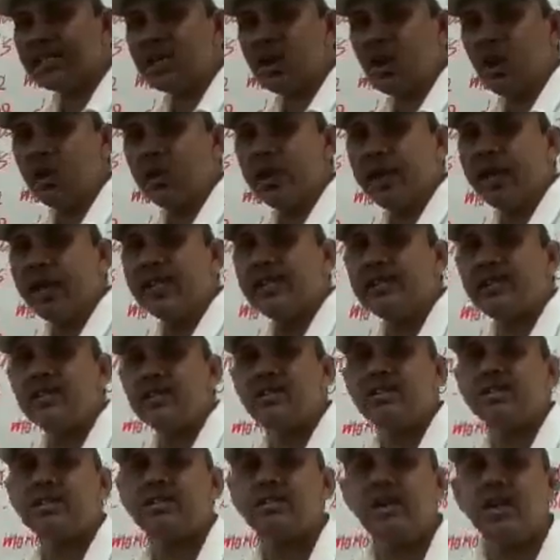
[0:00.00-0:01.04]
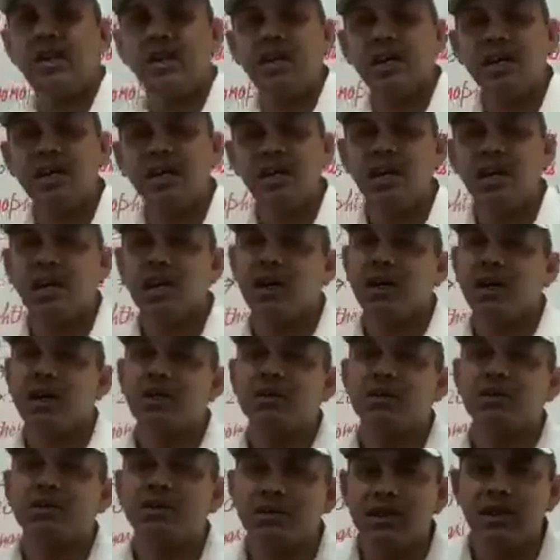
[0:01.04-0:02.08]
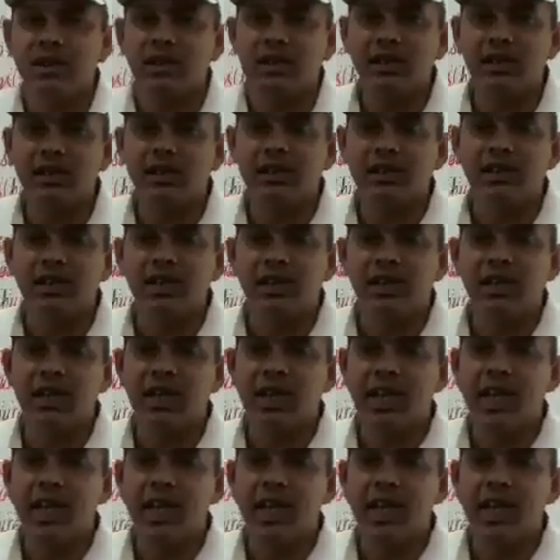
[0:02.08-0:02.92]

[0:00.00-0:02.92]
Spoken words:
is known as the or the,